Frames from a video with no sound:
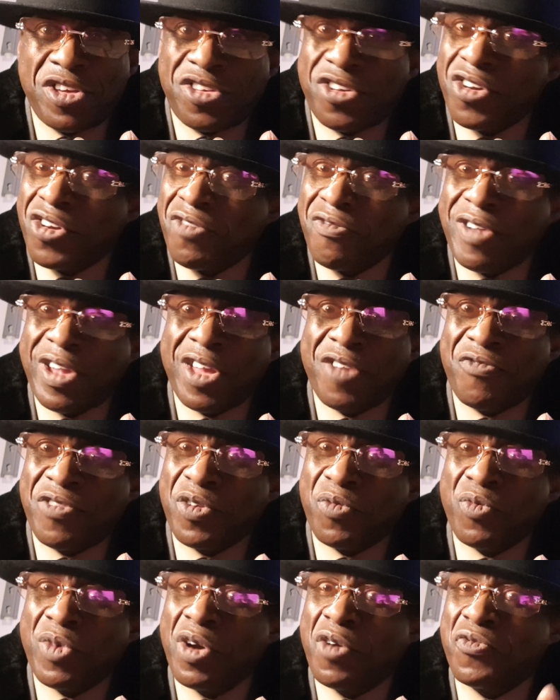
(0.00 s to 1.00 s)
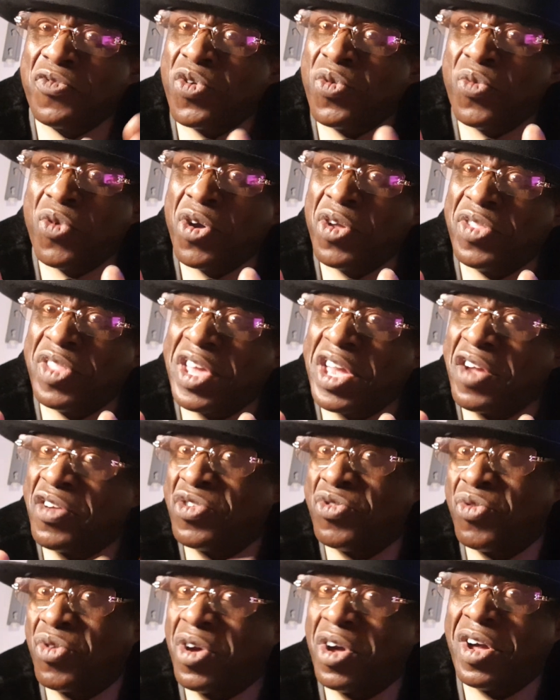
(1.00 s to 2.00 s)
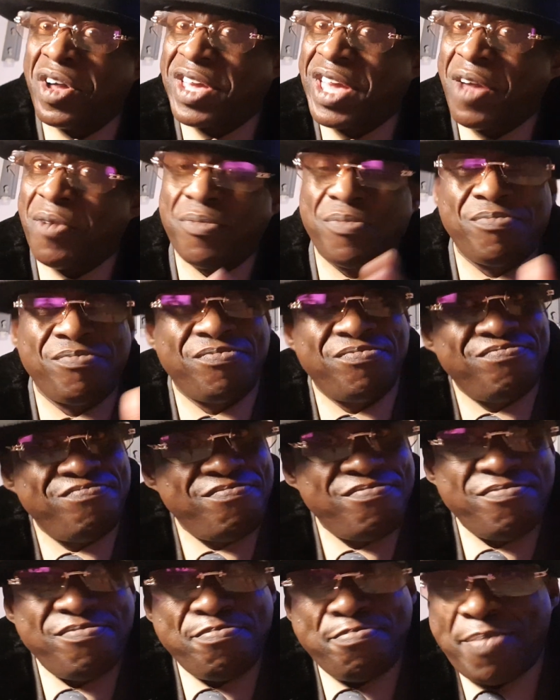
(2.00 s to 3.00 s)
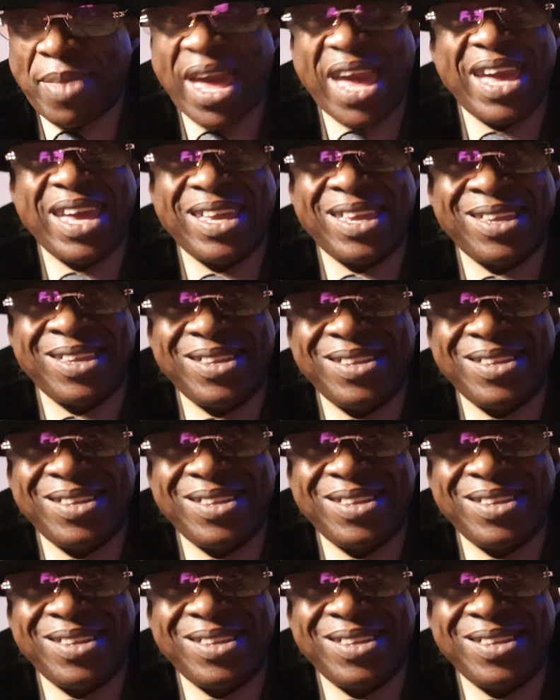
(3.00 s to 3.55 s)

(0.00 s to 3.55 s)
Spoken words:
turn around and think, well, if you weren't there and you can't count, bang.